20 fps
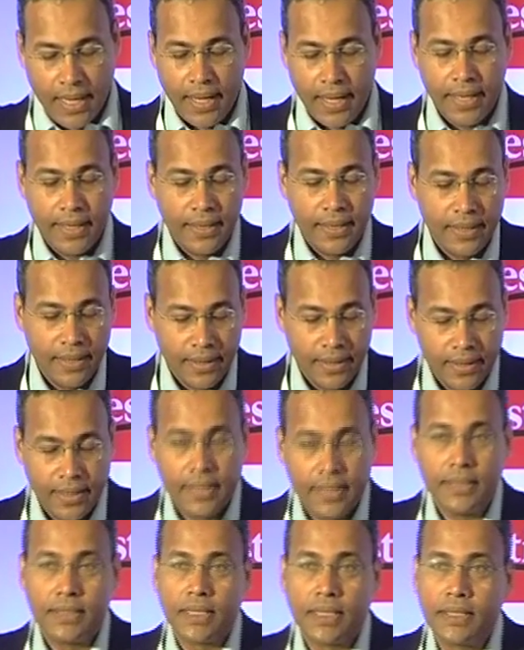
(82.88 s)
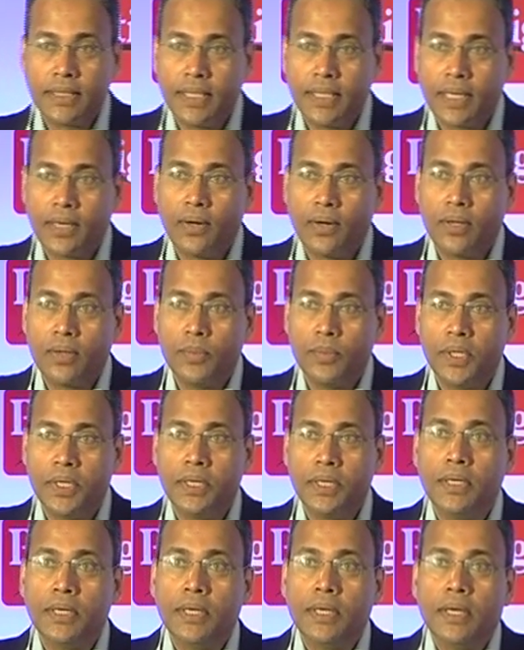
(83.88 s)
and in such an
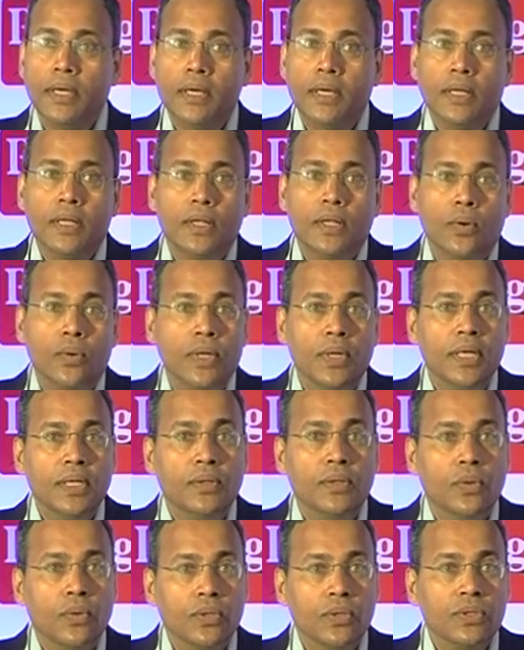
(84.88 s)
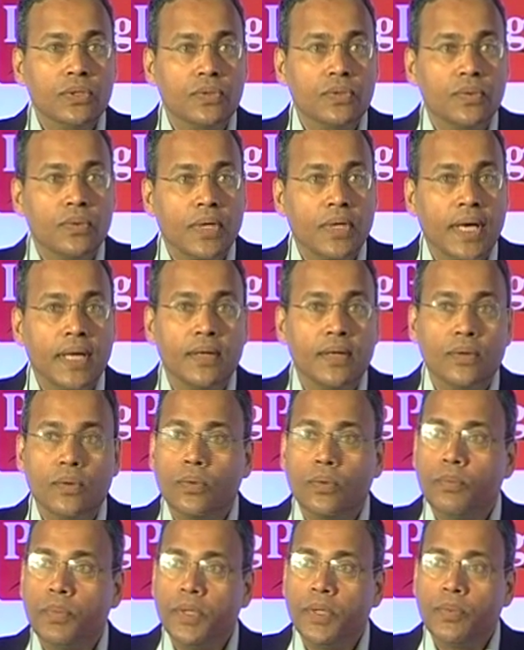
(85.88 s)
economy, only those
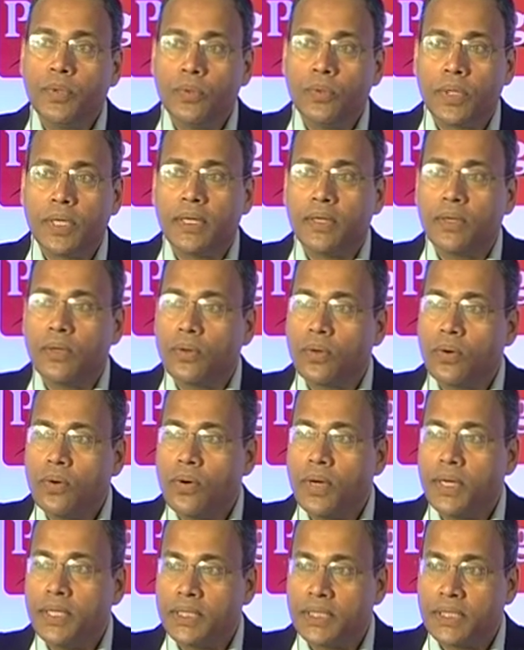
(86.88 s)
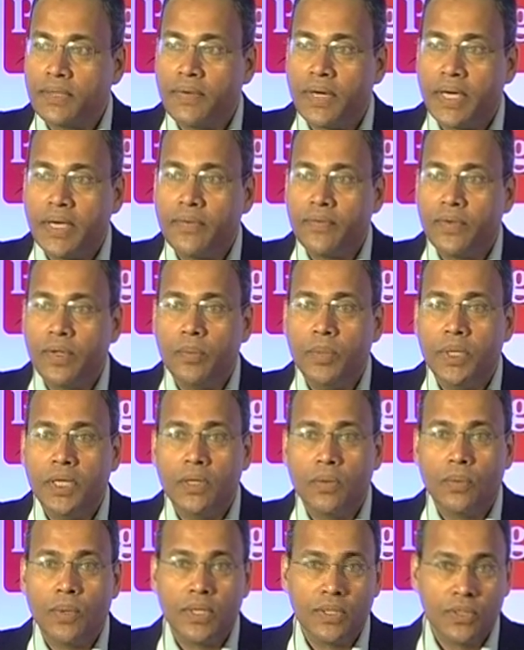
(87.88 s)
people who can grow and survive will be
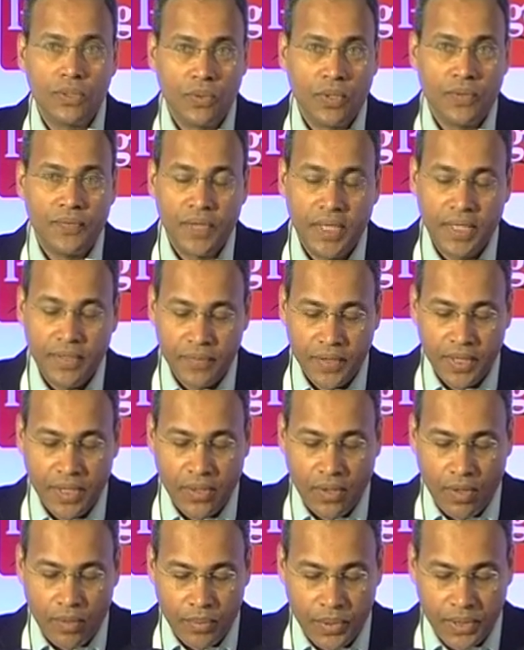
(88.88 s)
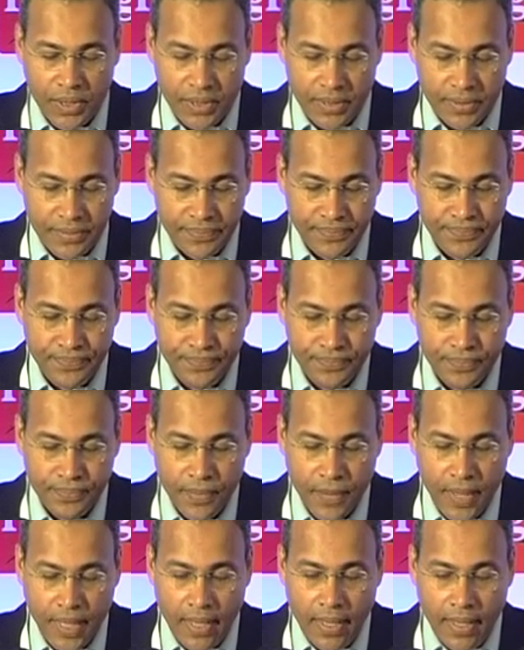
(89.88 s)
the ones who are very, very competitive.
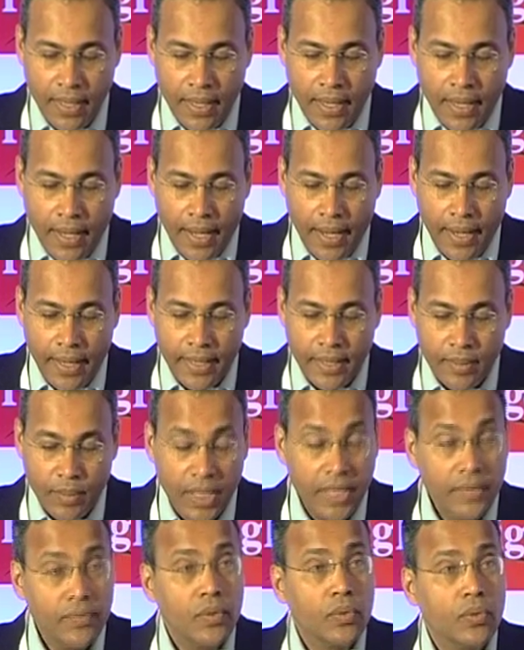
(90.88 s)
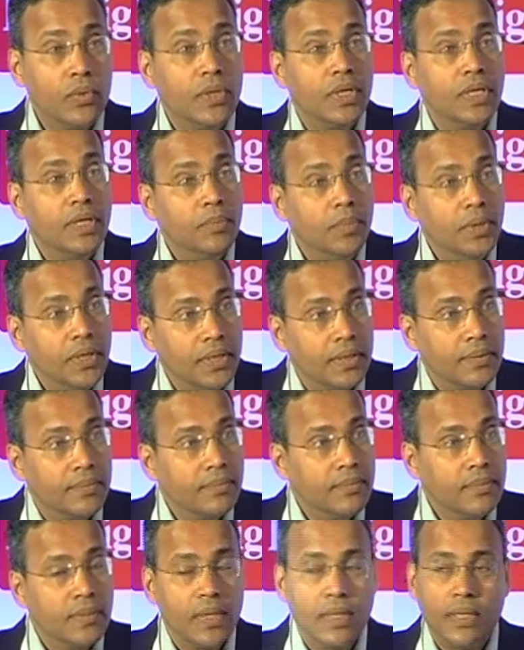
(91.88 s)
And in my view,
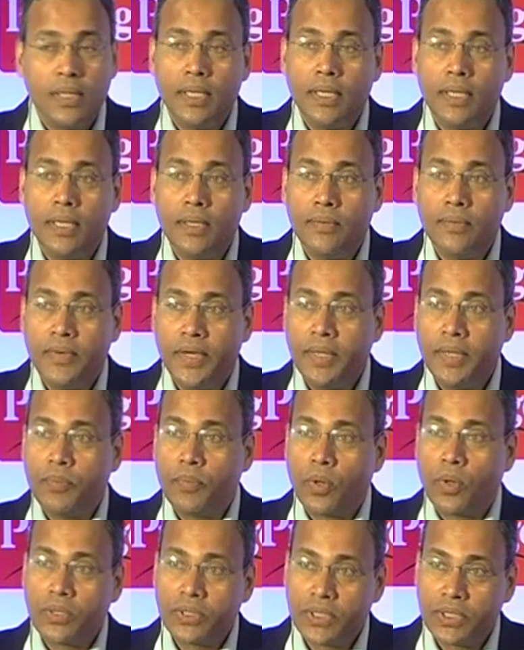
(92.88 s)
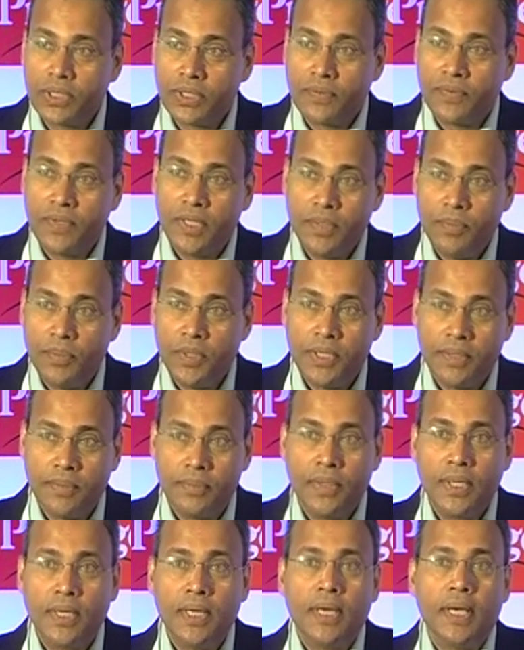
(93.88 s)
TPM, the very process of
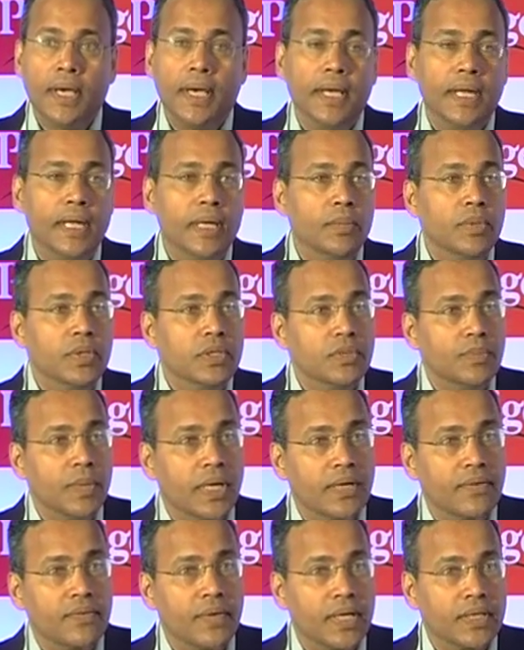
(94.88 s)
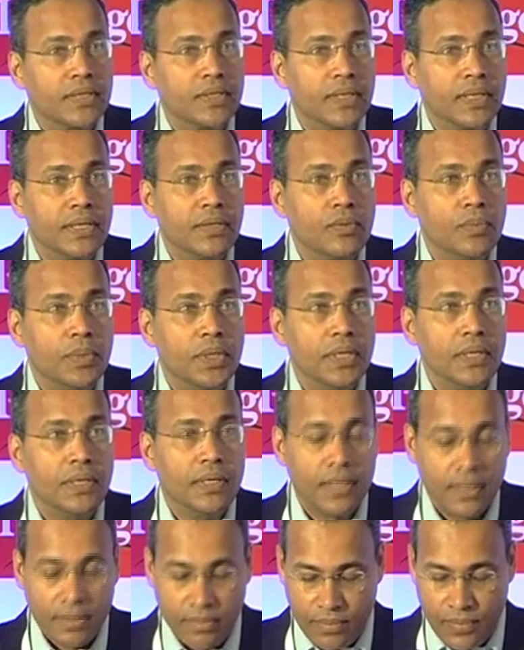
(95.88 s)
TPM, enables manufacturing to be
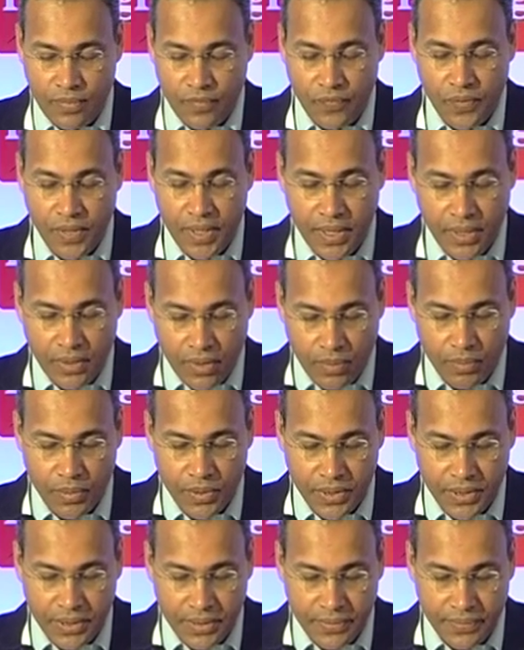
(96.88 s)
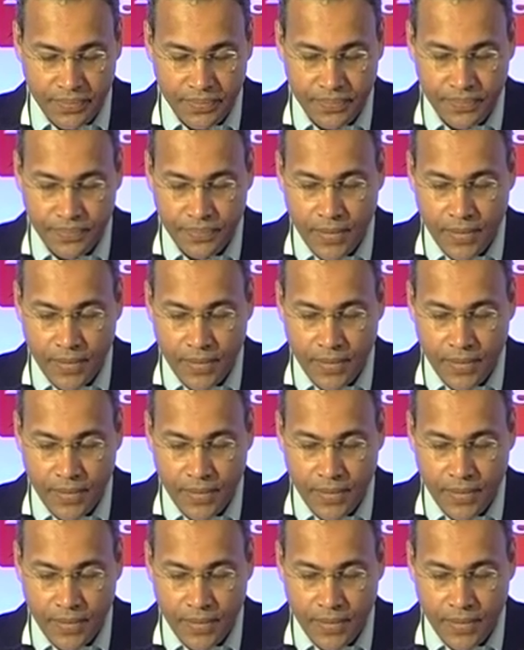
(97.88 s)
very competitive.